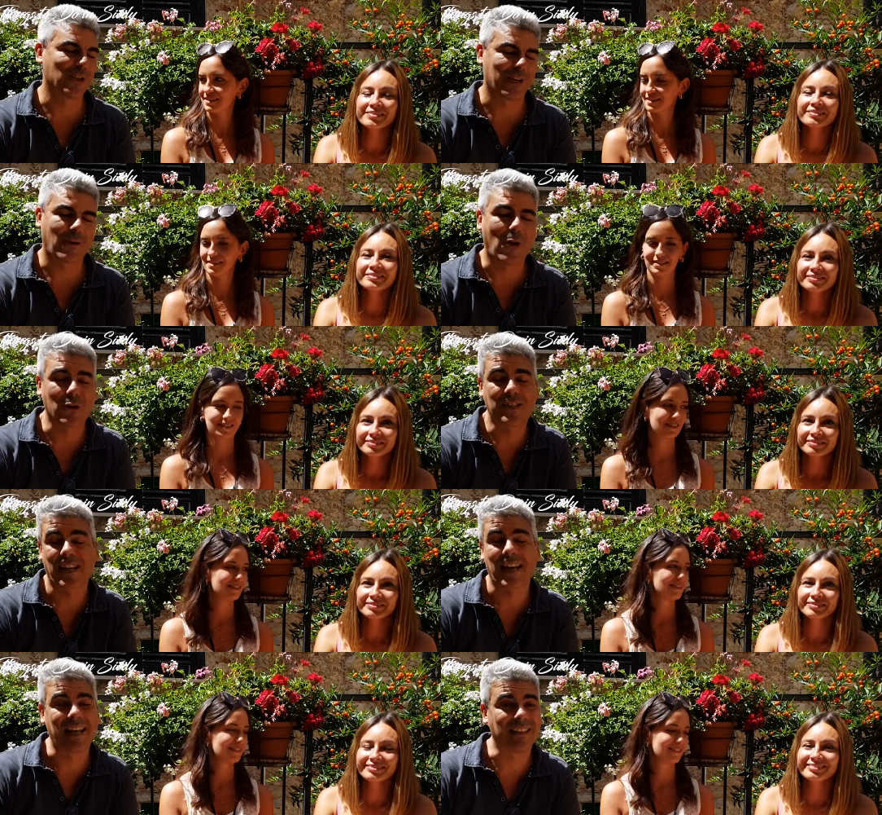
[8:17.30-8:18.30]
Speaker 1: Generosa
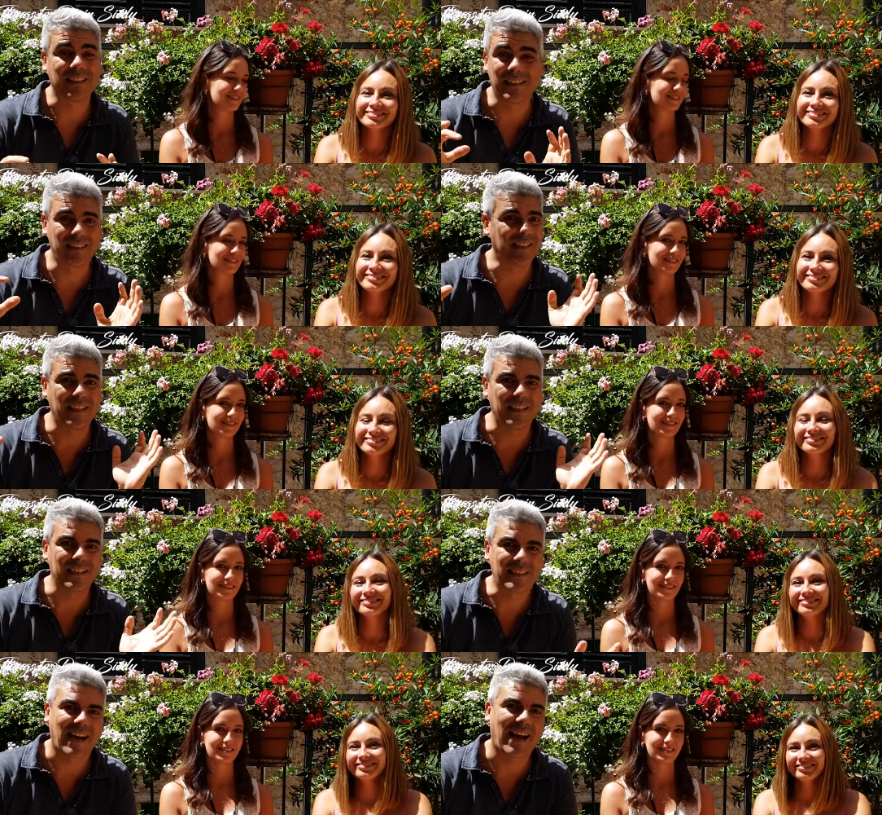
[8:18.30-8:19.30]
and the
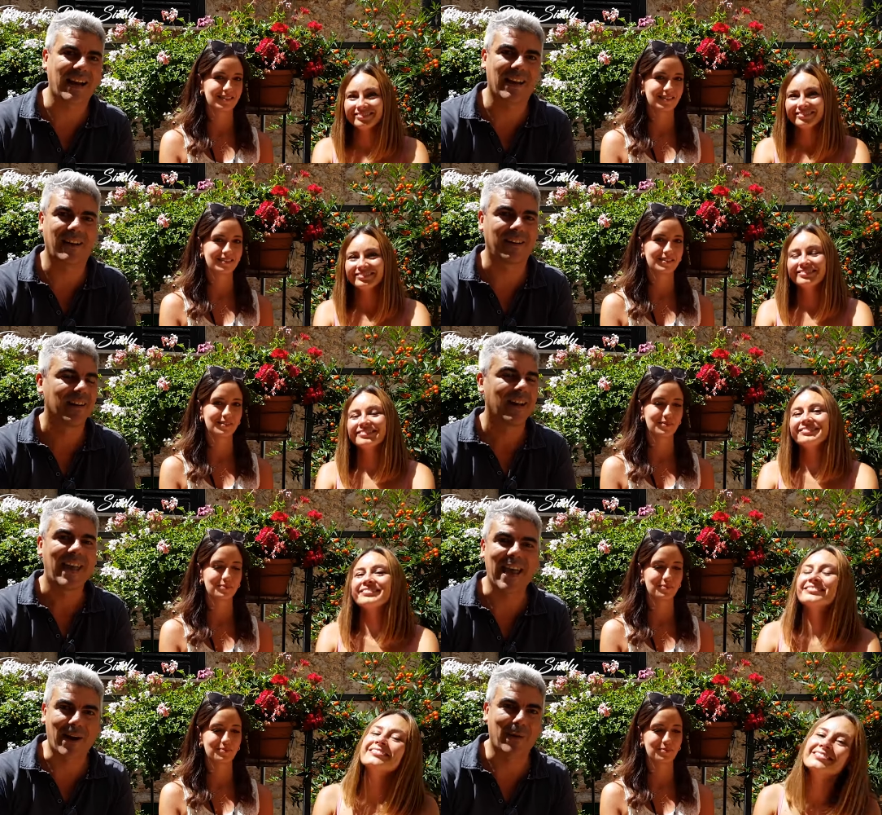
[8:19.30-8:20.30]
entire
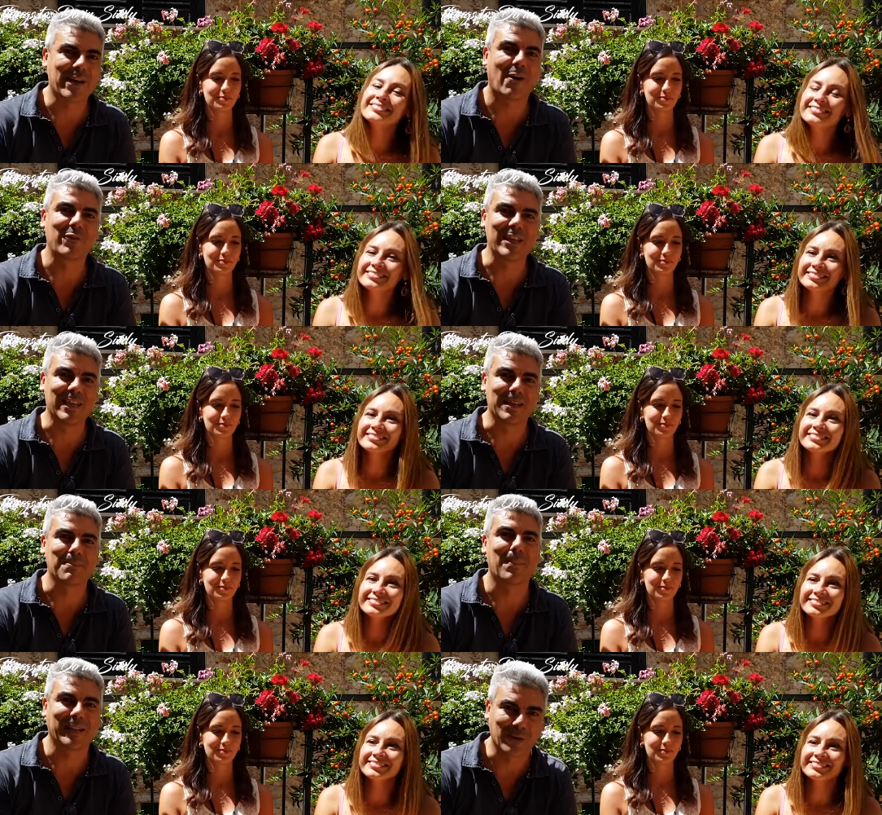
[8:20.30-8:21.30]
area of the
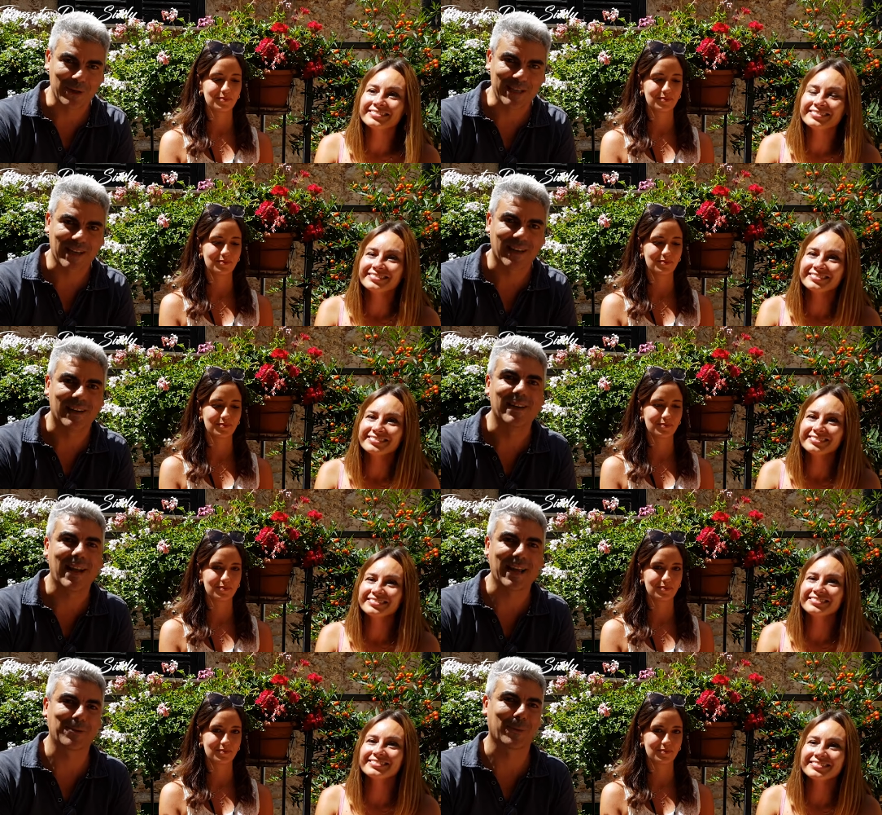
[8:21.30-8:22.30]
Madonie
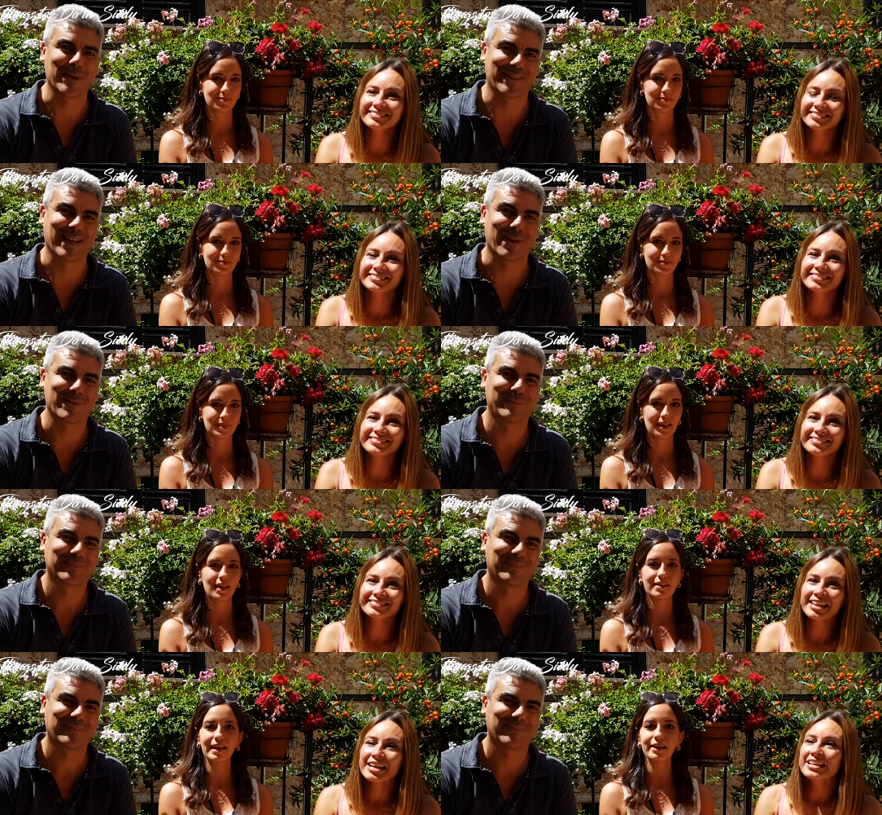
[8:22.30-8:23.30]
Nature Reserve.
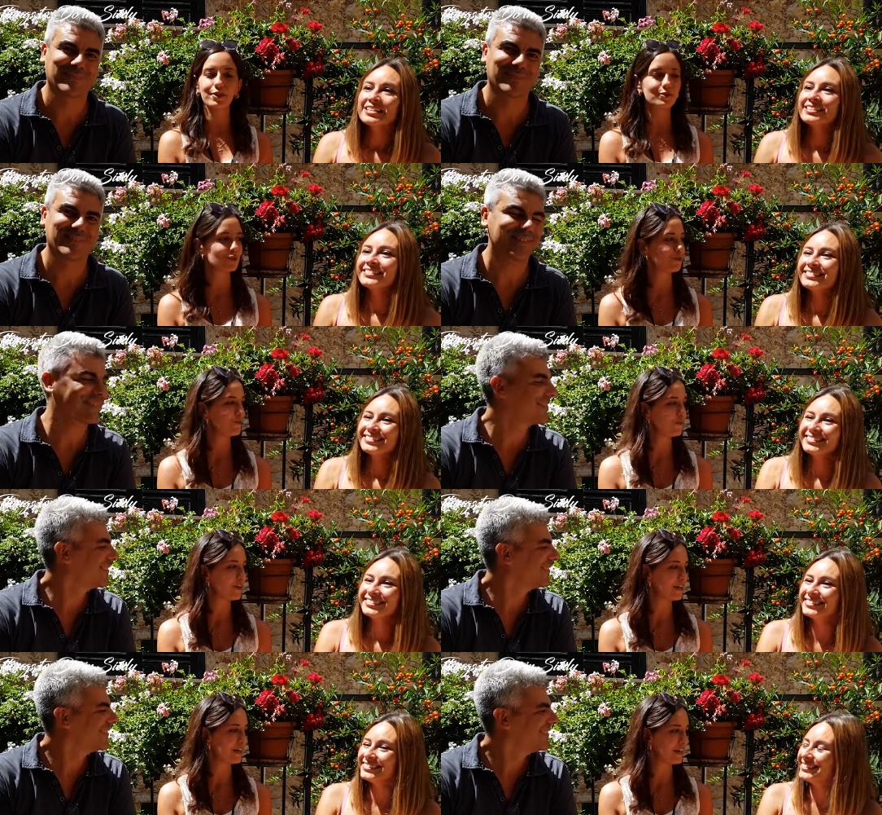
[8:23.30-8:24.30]
Speaker 2: Thank you too
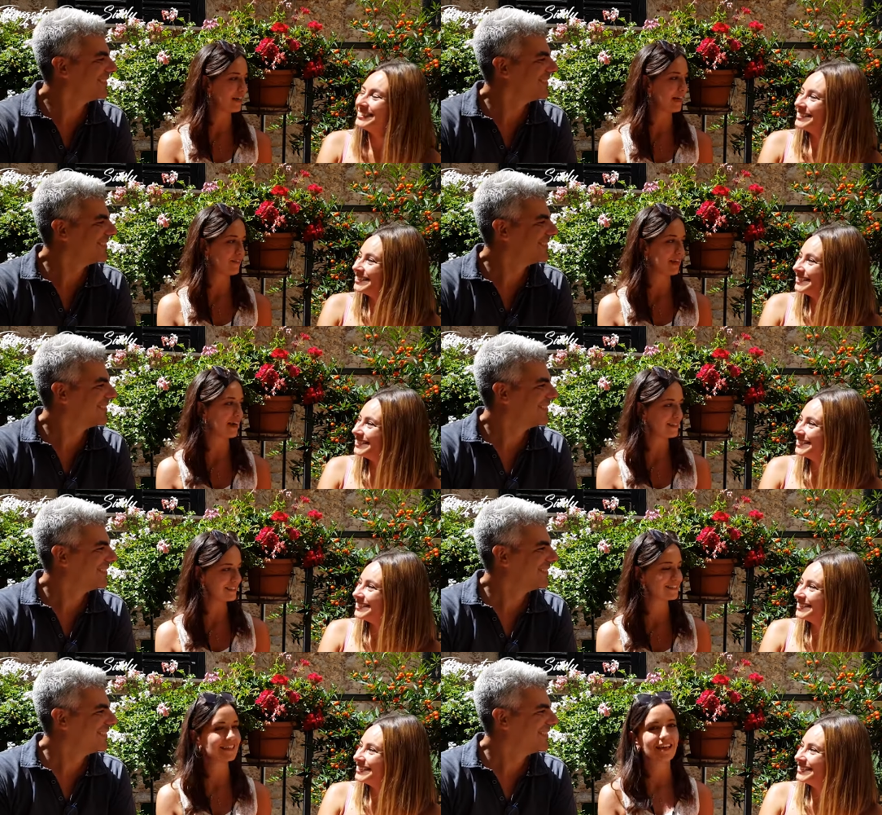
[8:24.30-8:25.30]
for having
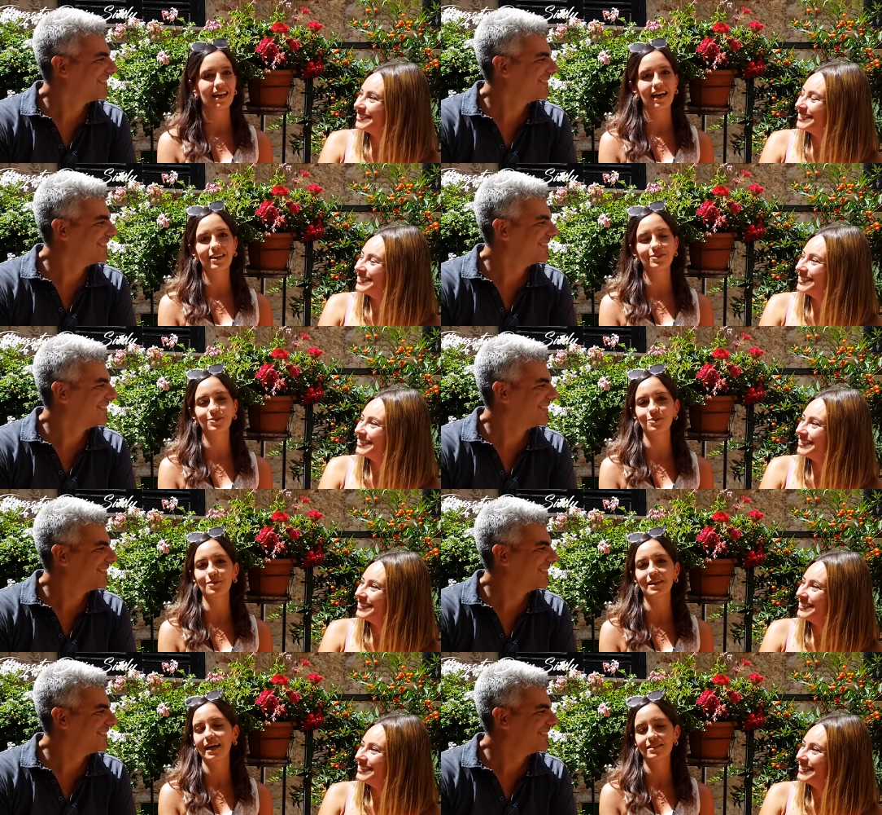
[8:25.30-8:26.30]
us and
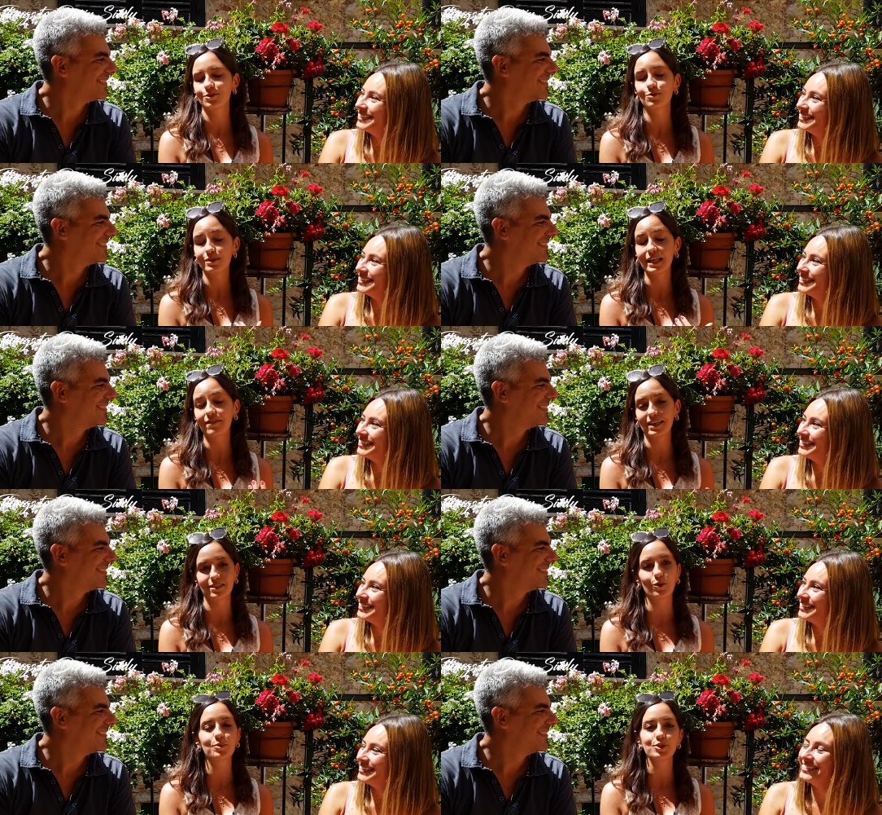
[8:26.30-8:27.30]
to give us the
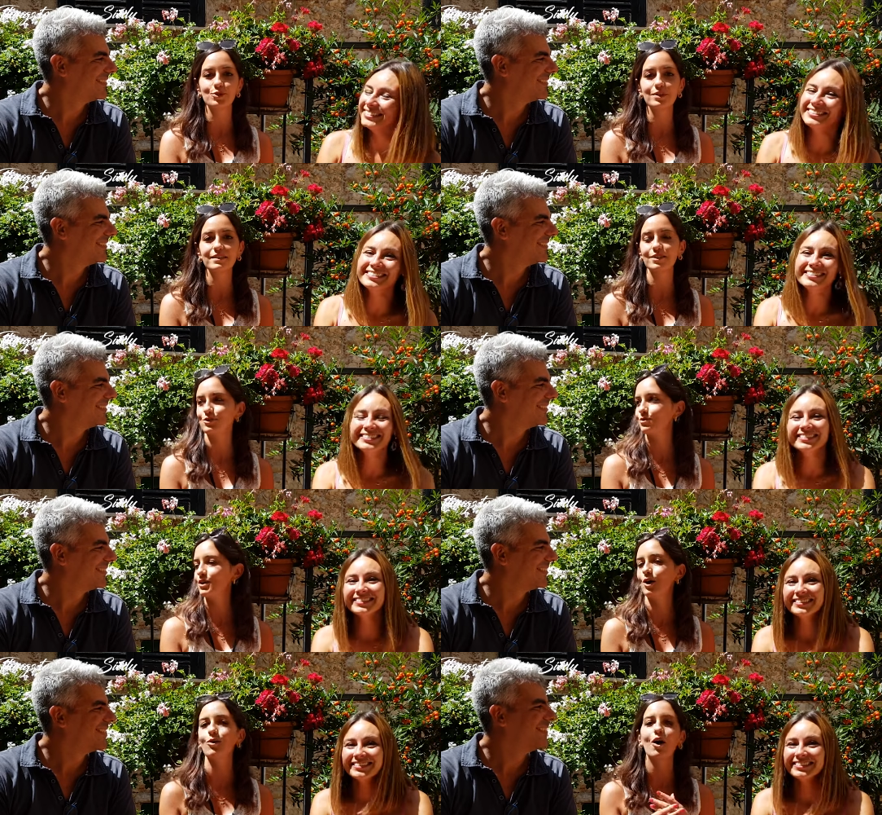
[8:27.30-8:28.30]
opportunity to
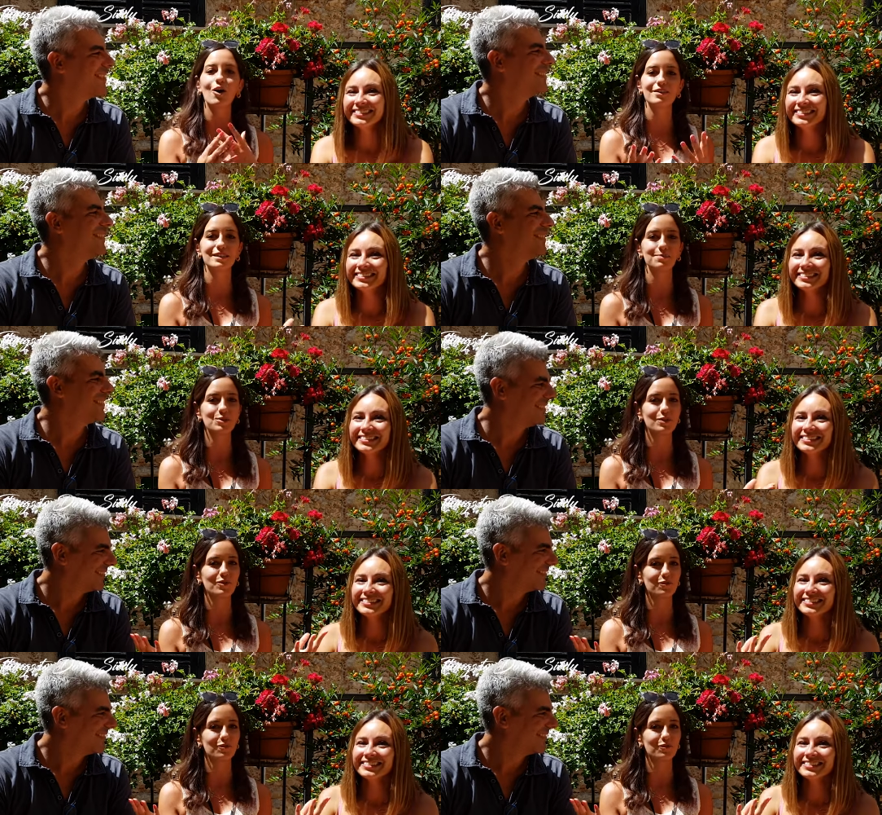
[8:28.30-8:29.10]
know all these beautiful